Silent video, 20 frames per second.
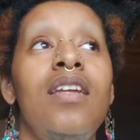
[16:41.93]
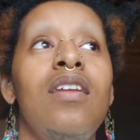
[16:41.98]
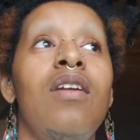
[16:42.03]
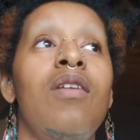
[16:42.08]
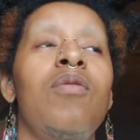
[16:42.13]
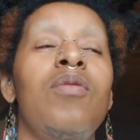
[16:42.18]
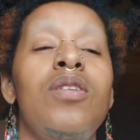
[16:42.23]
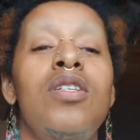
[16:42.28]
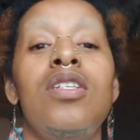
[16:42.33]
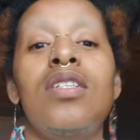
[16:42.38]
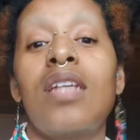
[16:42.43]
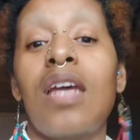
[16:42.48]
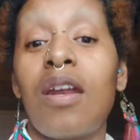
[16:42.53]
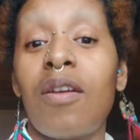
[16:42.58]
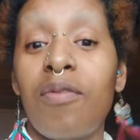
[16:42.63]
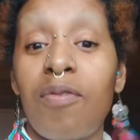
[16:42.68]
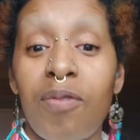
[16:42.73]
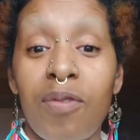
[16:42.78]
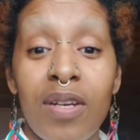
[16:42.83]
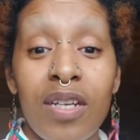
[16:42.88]
We just
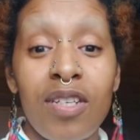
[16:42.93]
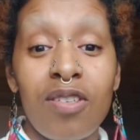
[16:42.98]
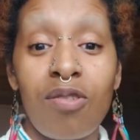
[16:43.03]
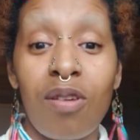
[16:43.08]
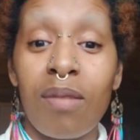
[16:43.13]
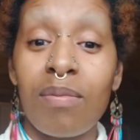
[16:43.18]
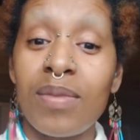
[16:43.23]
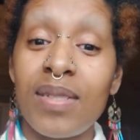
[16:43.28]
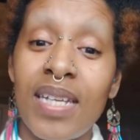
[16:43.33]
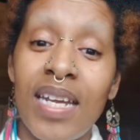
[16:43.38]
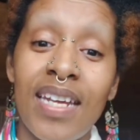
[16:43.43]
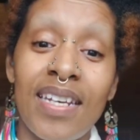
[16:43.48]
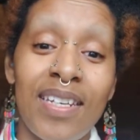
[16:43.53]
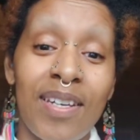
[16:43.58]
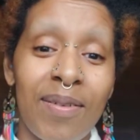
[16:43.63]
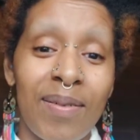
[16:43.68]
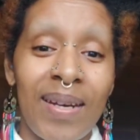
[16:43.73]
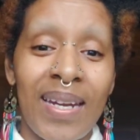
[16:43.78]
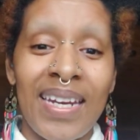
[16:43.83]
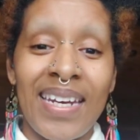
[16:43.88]
got a free drum set
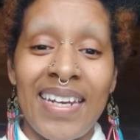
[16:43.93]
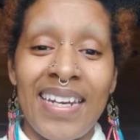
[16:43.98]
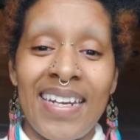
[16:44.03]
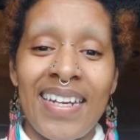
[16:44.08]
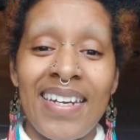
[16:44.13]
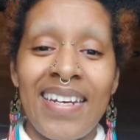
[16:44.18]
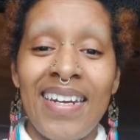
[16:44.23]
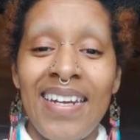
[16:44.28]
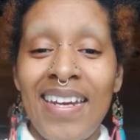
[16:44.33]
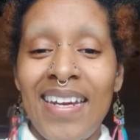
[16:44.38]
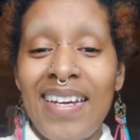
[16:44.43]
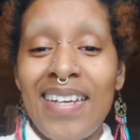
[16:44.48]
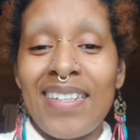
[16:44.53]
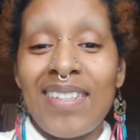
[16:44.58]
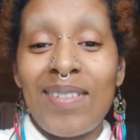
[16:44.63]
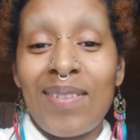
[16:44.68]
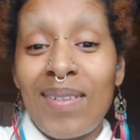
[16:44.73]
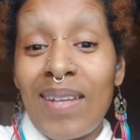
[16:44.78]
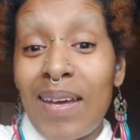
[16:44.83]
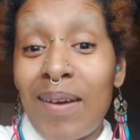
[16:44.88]
donated
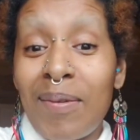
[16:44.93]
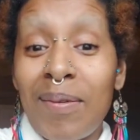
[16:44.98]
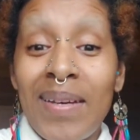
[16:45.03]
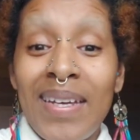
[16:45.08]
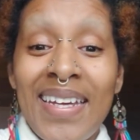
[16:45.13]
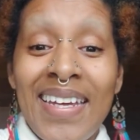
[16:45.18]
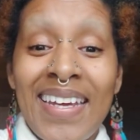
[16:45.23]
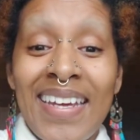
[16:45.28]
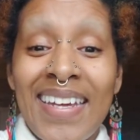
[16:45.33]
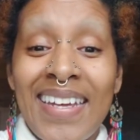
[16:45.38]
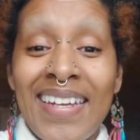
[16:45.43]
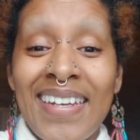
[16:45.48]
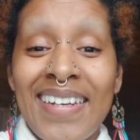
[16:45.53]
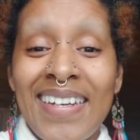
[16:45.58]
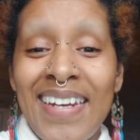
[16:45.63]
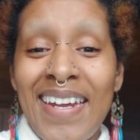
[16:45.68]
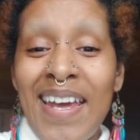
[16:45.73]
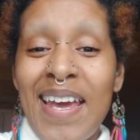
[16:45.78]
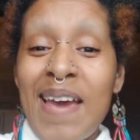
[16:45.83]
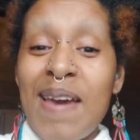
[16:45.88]
so that we
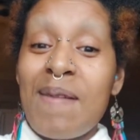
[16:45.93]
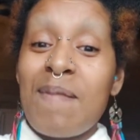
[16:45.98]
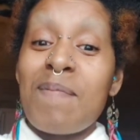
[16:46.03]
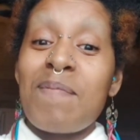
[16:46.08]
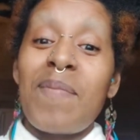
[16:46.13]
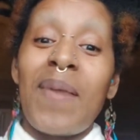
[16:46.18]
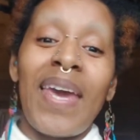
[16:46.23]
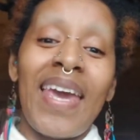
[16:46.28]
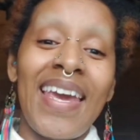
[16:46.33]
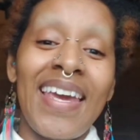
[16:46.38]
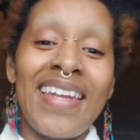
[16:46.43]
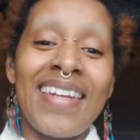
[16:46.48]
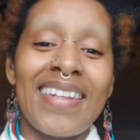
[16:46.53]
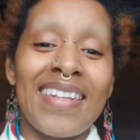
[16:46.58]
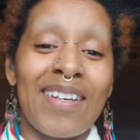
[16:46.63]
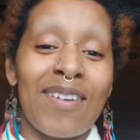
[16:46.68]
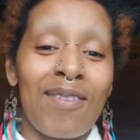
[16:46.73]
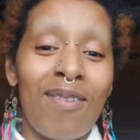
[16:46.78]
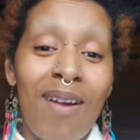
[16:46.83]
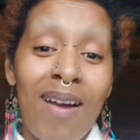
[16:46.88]
can
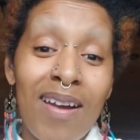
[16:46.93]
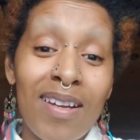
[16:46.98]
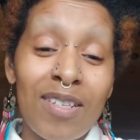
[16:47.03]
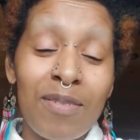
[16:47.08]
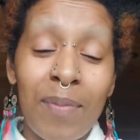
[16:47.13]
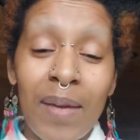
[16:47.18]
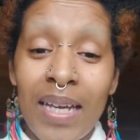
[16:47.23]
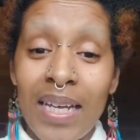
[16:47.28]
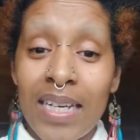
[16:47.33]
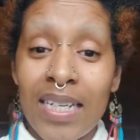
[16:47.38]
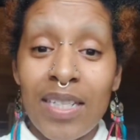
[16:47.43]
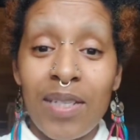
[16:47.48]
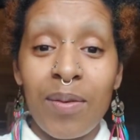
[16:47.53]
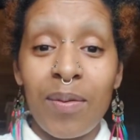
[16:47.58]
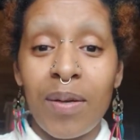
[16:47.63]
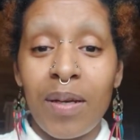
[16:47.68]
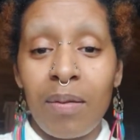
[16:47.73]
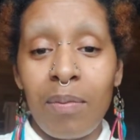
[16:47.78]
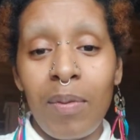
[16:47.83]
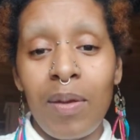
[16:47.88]
paint the garage, make it
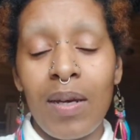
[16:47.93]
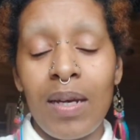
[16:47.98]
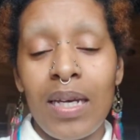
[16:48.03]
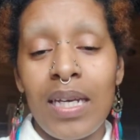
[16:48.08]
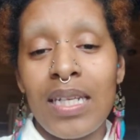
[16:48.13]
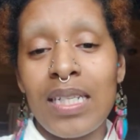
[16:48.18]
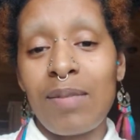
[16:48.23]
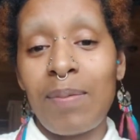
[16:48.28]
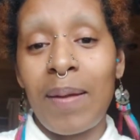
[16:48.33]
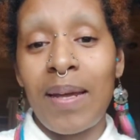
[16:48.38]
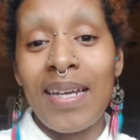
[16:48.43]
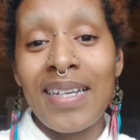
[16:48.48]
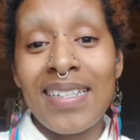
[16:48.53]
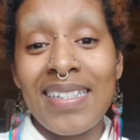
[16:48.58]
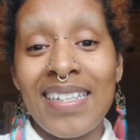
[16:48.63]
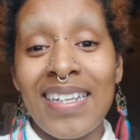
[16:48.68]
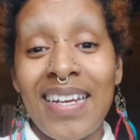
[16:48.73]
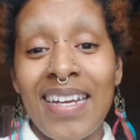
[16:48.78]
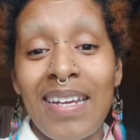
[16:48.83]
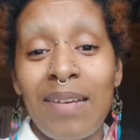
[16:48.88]
into a community
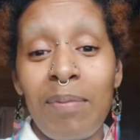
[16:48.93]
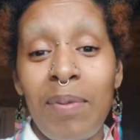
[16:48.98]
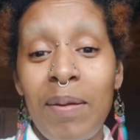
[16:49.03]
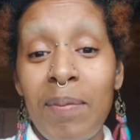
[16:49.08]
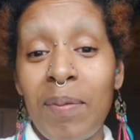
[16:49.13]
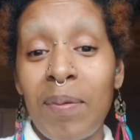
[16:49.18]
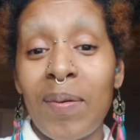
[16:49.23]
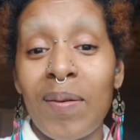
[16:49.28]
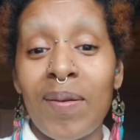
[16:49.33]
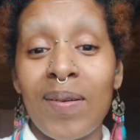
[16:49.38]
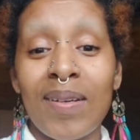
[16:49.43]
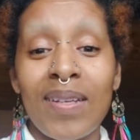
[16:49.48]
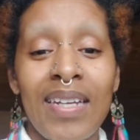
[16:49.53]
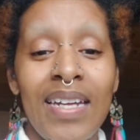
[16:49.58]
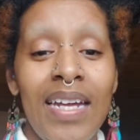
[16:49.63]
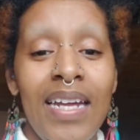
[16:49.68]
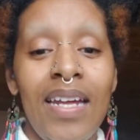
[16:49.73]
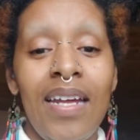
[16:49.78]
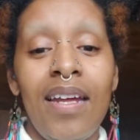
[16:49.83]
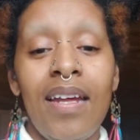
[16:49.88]
space, and people
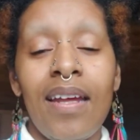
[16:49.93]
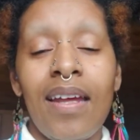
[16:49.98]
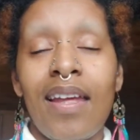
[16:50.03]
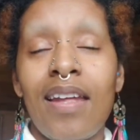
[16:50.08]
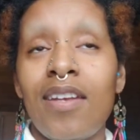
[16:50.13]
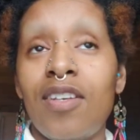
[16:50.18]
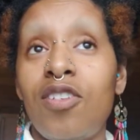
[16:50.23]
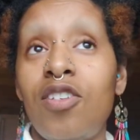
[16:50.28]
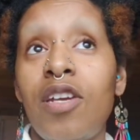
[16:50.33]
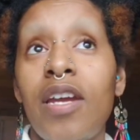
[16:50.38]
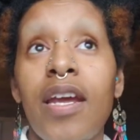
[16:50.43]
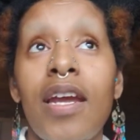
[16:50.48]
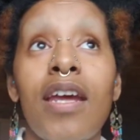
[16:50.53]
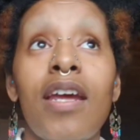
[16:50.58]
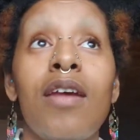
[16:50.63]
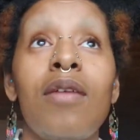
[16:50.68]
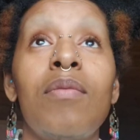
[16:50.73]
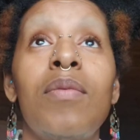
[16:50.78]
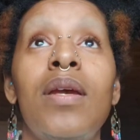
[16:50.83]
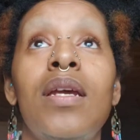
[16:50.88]
can
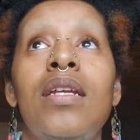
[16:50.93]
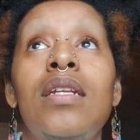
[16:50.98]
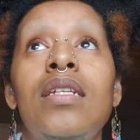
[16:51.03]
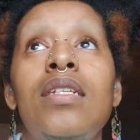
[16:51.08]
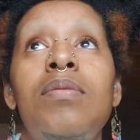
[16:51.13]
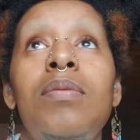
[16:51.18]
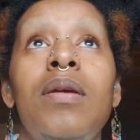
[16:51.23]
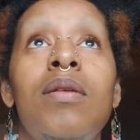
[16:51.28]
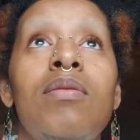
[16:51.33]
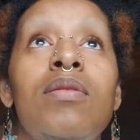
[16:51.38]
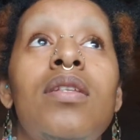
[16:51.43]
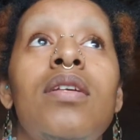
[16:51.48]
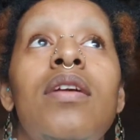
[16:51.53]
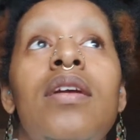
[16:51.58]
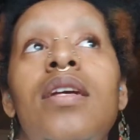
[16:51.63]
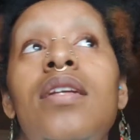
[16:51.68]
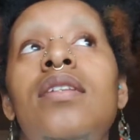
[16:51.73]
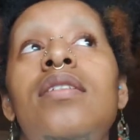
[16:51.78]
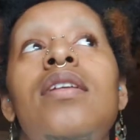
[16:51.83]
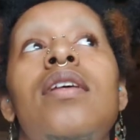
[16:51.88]
jam and speak with
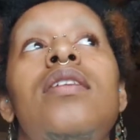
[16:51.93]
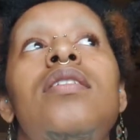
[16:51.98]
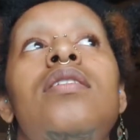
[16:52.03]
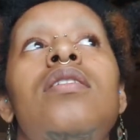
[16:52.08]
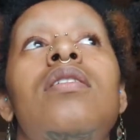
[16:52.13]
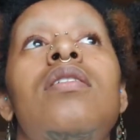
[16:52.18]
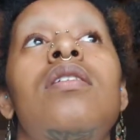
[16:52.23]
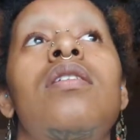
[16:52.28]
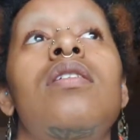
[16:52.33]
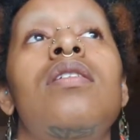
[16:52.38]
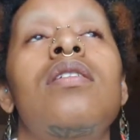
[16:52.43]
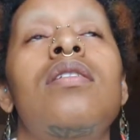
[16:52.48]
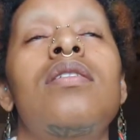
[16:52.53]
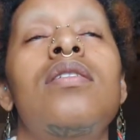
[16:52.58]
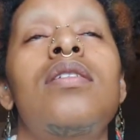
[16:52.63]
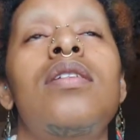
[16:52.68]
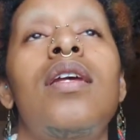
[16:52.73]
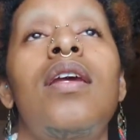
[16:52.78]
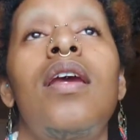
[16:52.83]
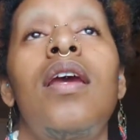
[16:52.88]
their
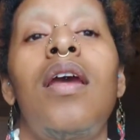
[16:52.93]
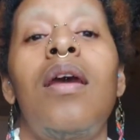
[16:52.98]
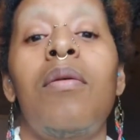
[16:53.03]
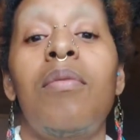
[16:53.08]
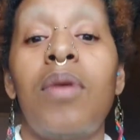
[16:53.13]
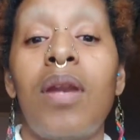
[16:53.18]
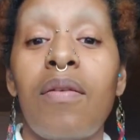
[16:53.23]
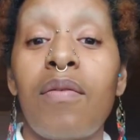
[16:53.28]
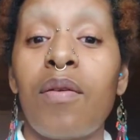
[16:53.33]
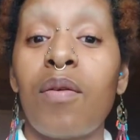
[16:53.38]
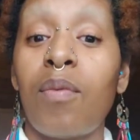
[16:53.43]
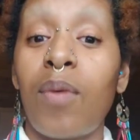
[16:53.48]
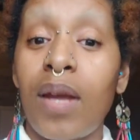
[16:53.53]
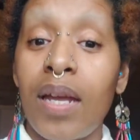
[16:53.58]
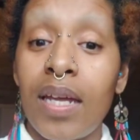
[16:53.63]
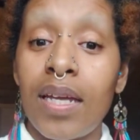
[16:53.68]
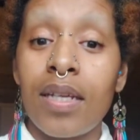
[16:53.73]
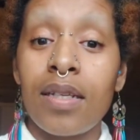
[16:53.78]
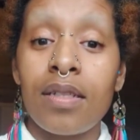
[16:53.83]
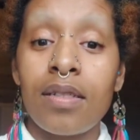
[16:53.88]
ancestors in whatever
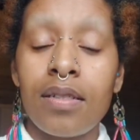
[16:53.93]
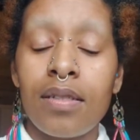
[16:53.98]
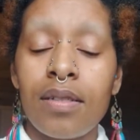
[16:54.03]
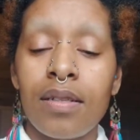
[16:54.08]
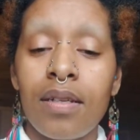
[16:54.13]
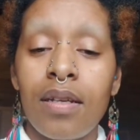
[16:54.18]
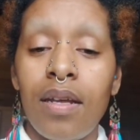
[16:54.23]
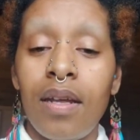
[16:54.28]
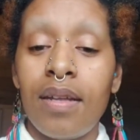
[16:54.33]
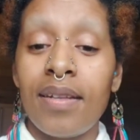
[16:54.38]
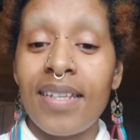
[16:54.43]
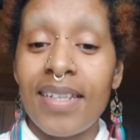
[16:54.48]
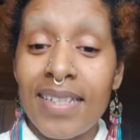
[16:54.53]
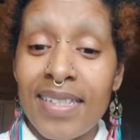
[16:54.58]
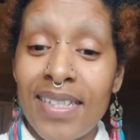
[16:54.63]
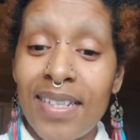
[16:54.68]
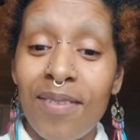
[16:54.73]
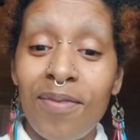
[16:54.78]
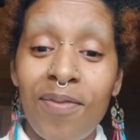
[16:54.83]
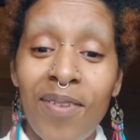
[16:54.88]
ways they
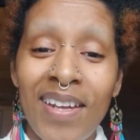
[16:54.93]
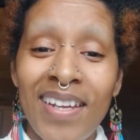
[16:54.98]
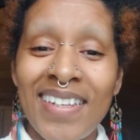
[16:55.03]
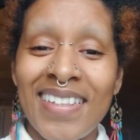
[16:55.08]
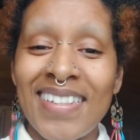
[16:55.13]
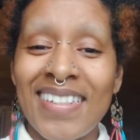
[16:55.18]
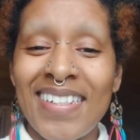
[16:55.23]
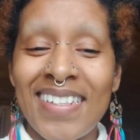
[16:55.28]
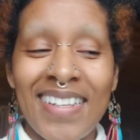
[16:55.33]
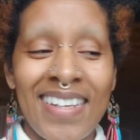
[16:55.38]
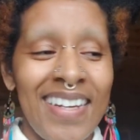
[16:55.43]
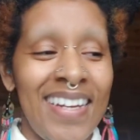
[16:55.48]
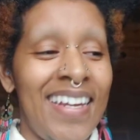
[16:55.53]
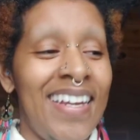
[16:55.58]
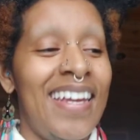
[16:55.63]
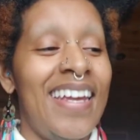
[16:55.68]
see fit.